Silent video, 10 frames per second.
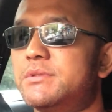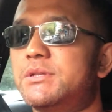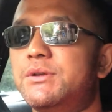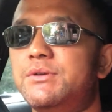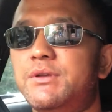
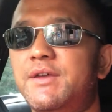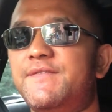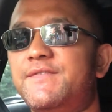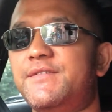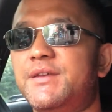Two,
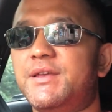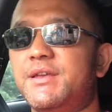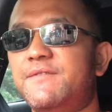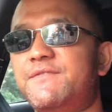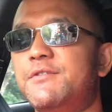if
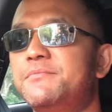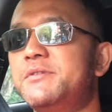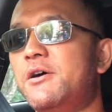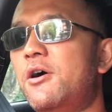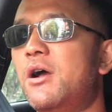you'll
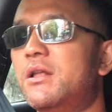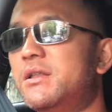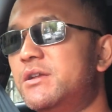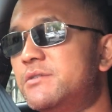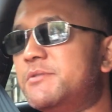be a
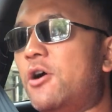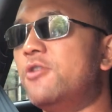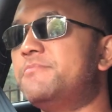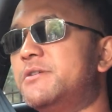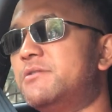little bit
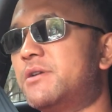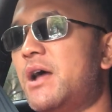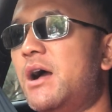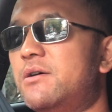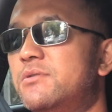open on
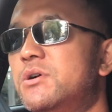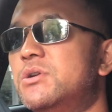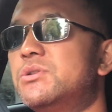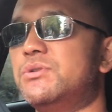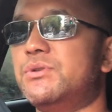how
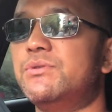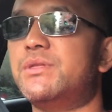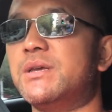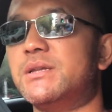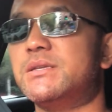to do
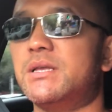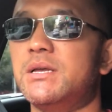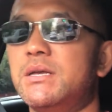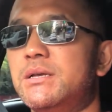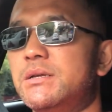things,
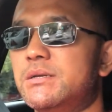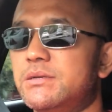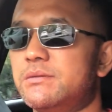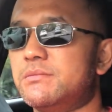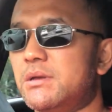
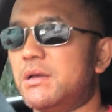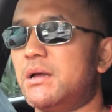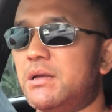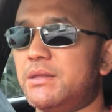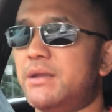
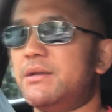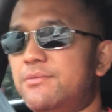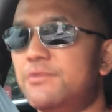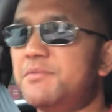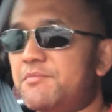then it
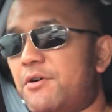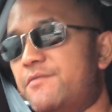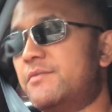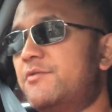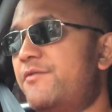will be
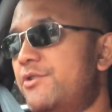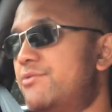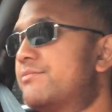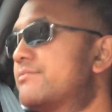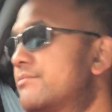profitable for you.